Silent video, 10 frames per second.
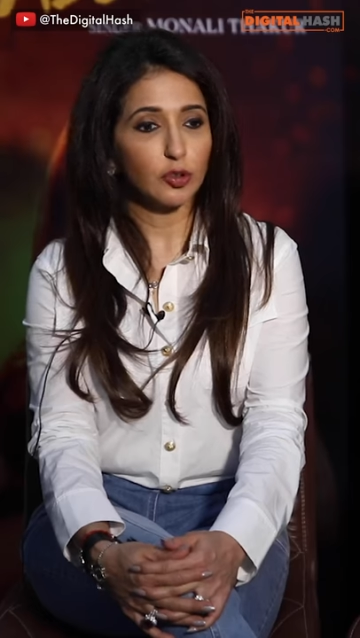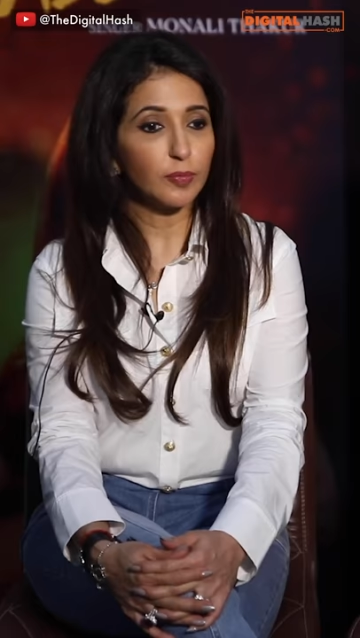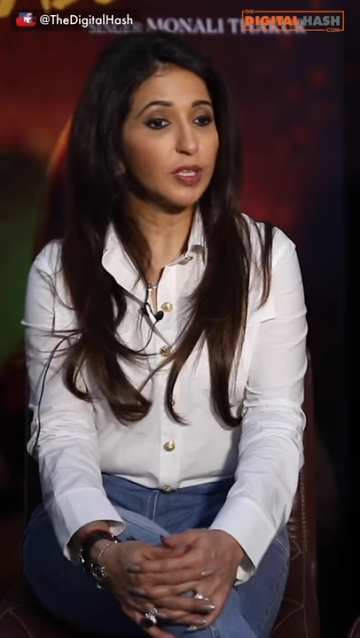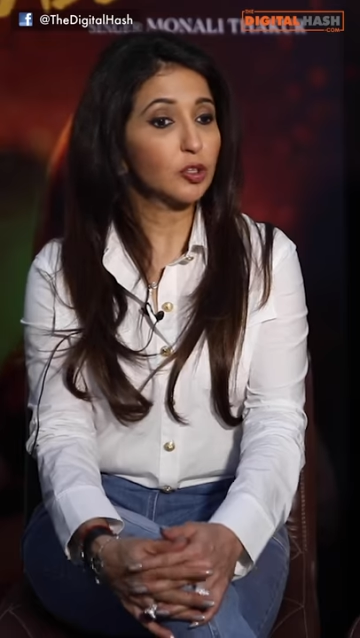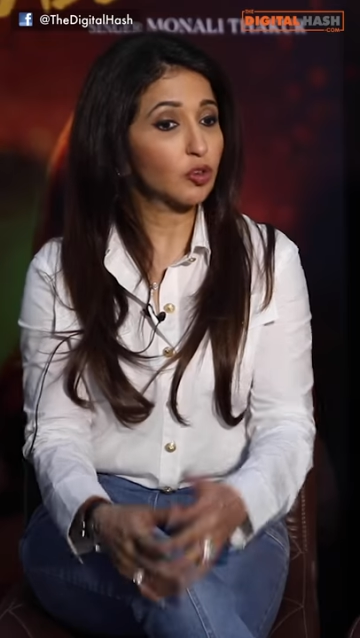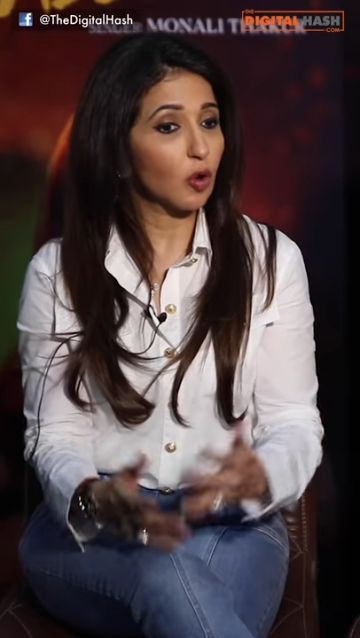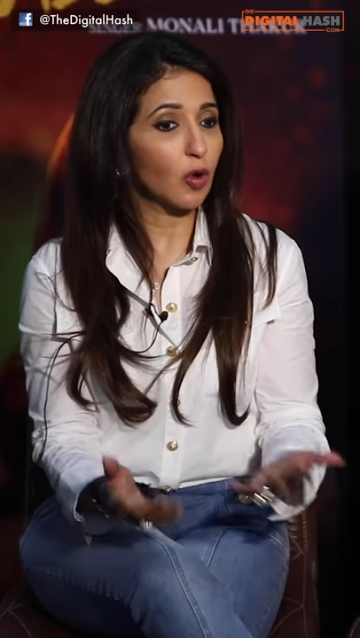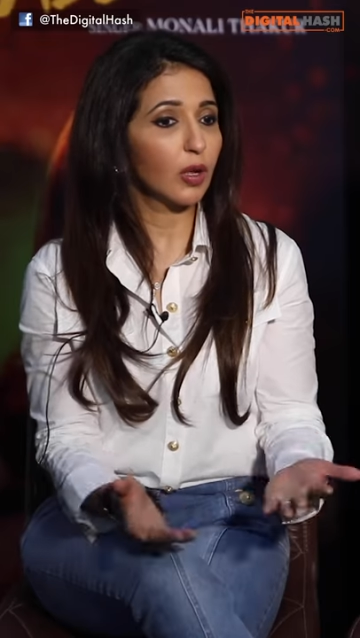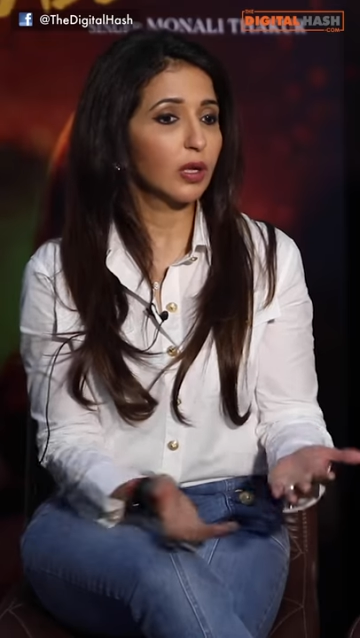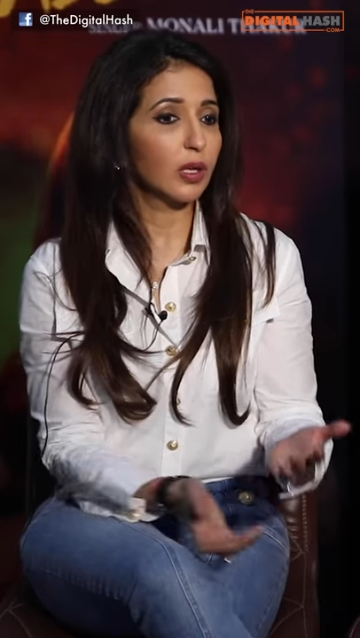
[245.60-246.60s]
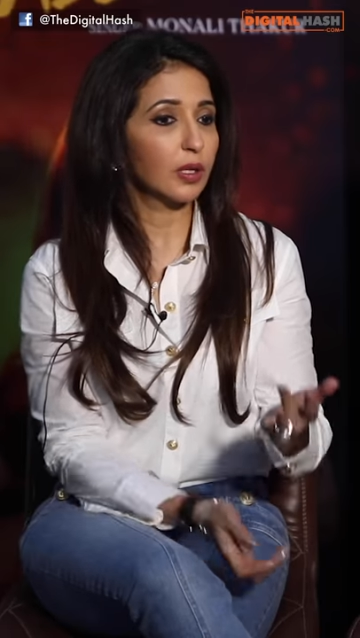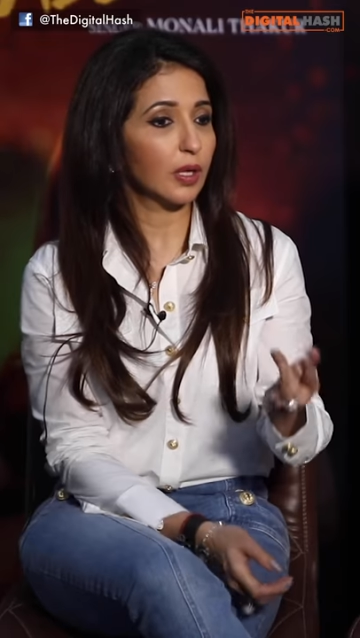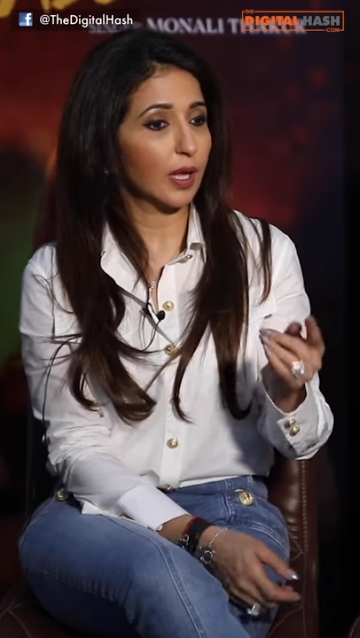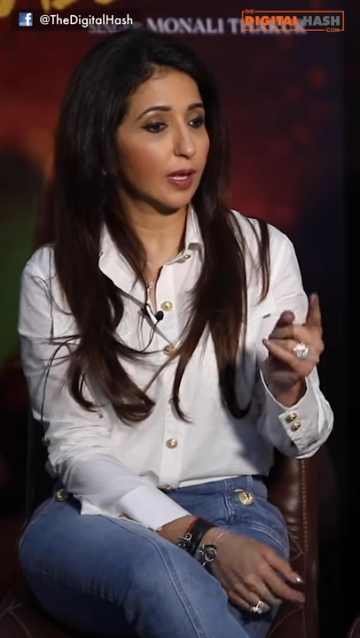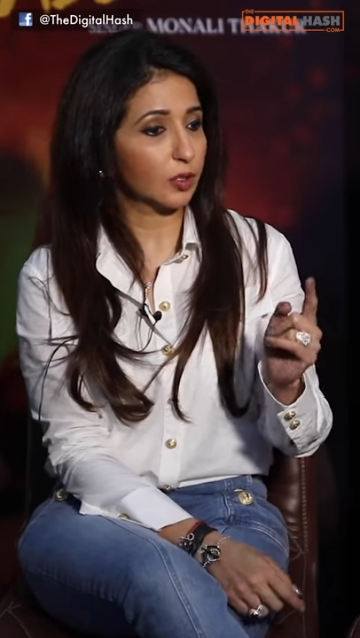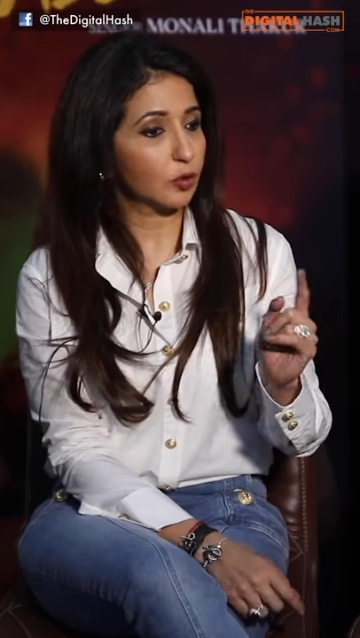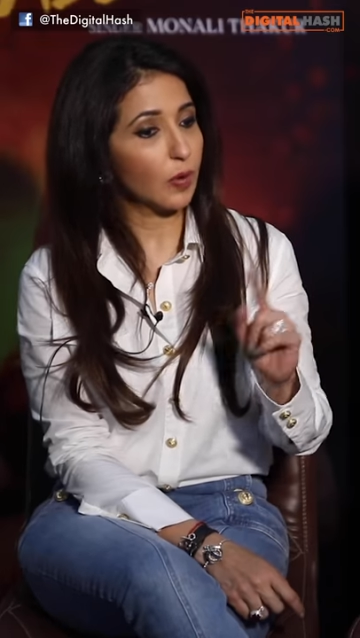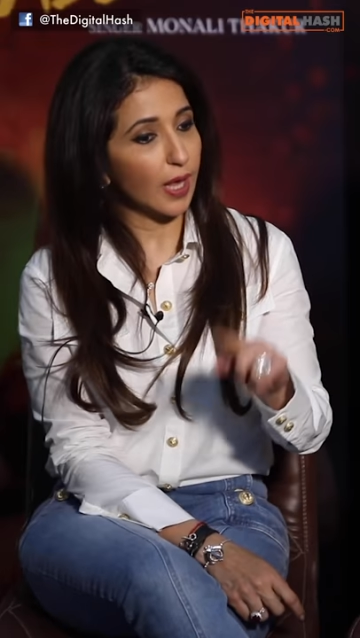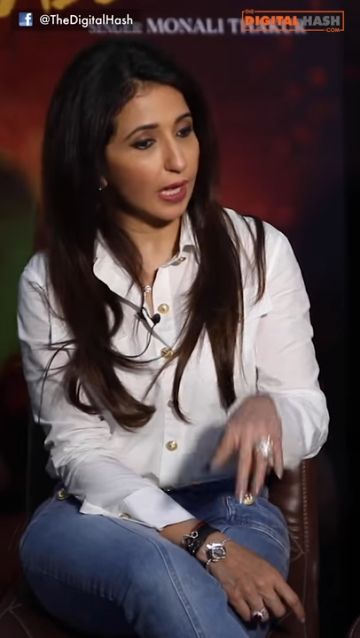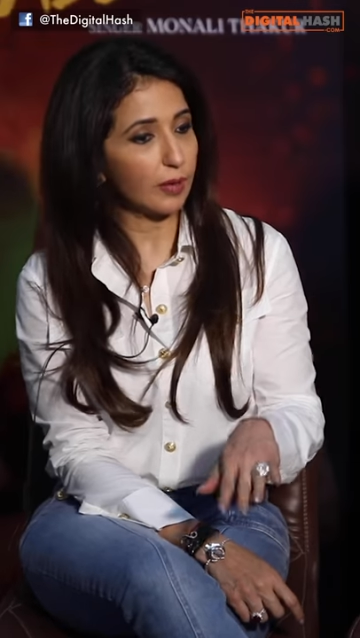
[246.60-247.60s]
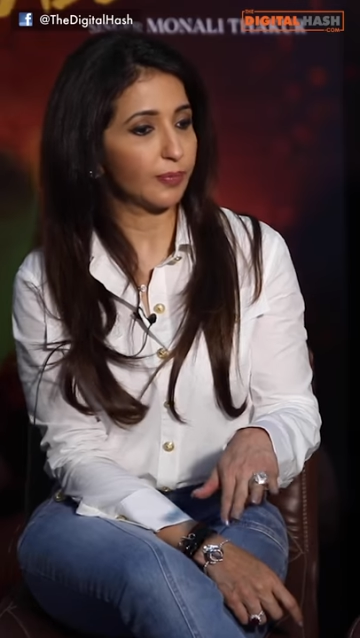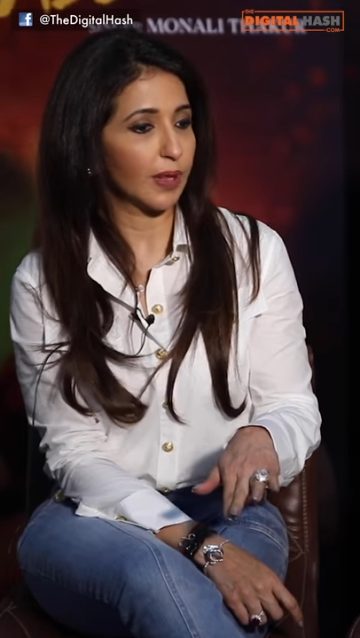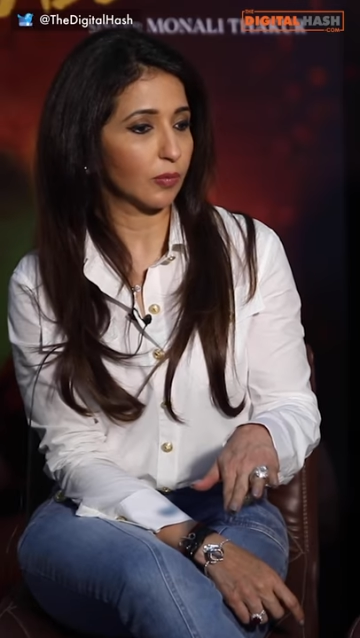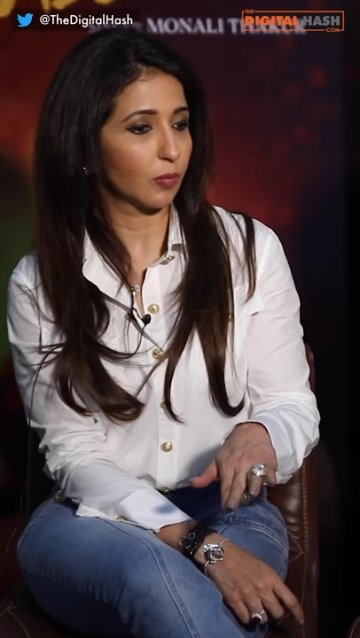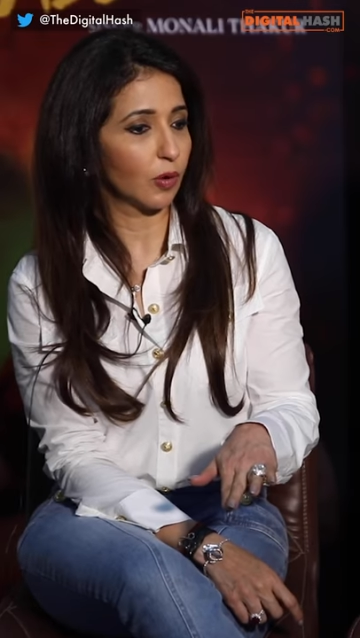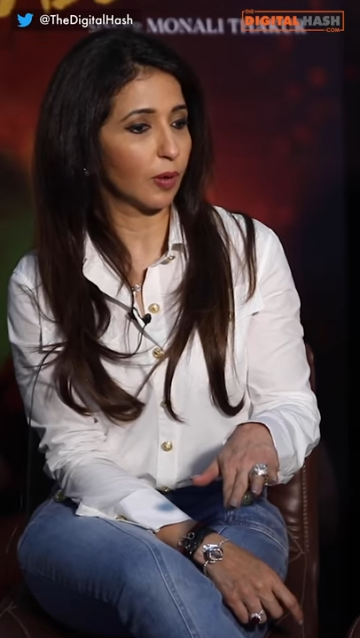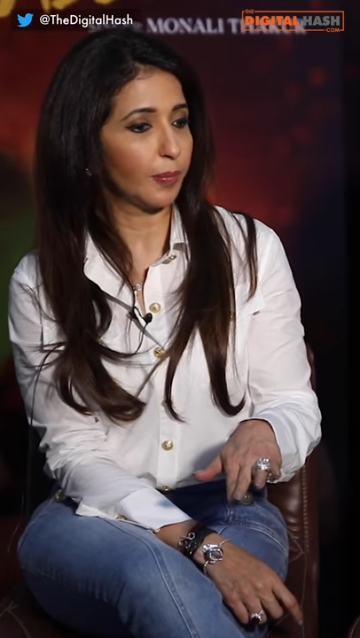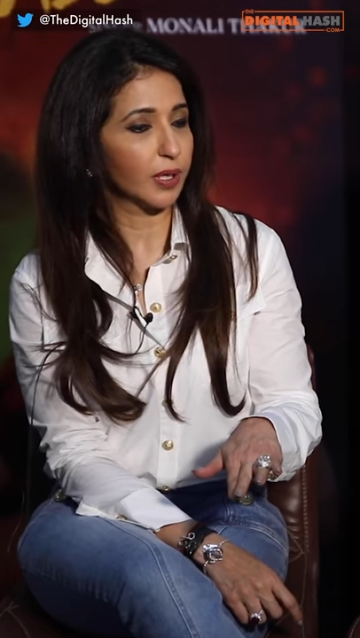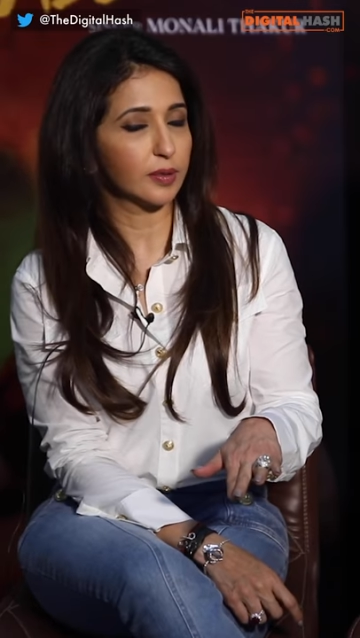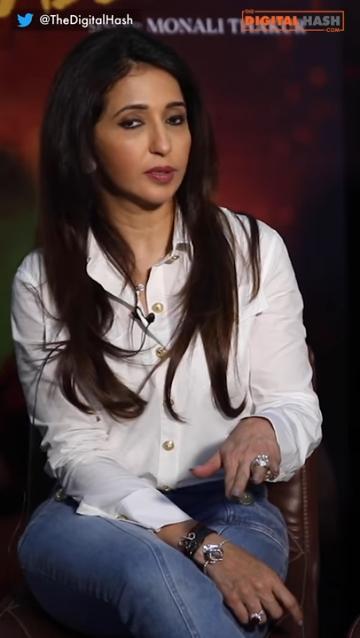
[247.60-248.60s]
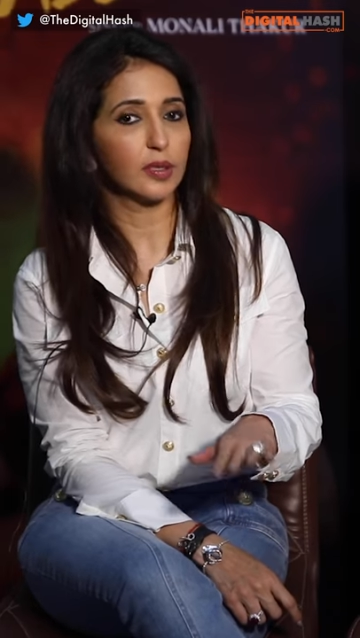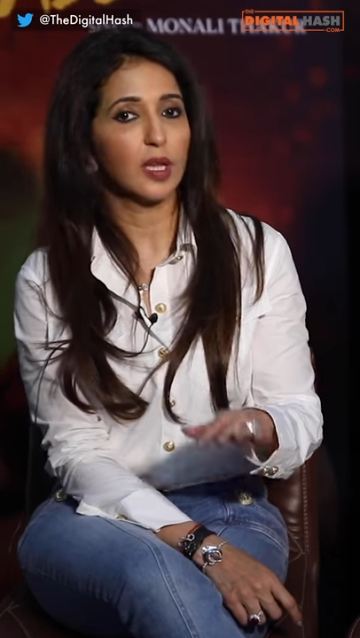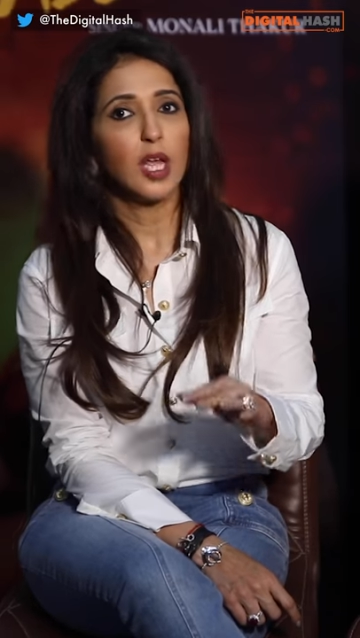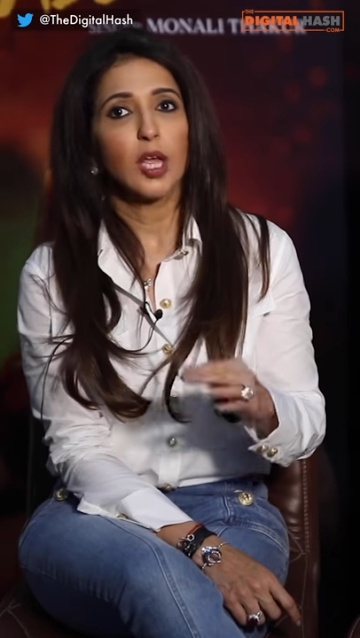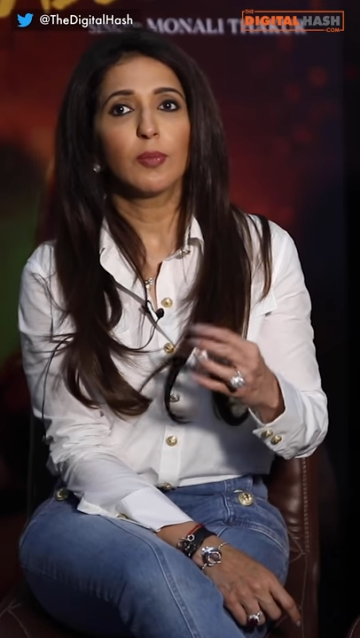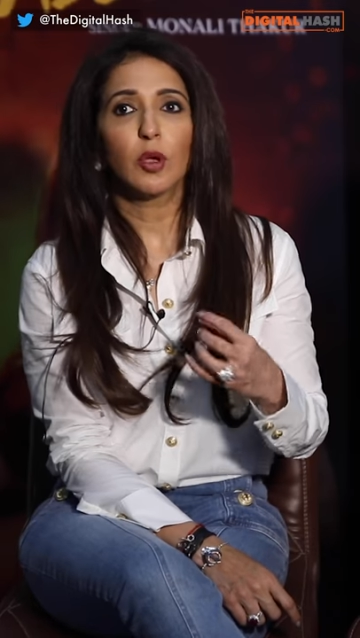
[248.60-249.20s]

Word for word: should be stronger uh, to help that yeah, person yeah, yeah.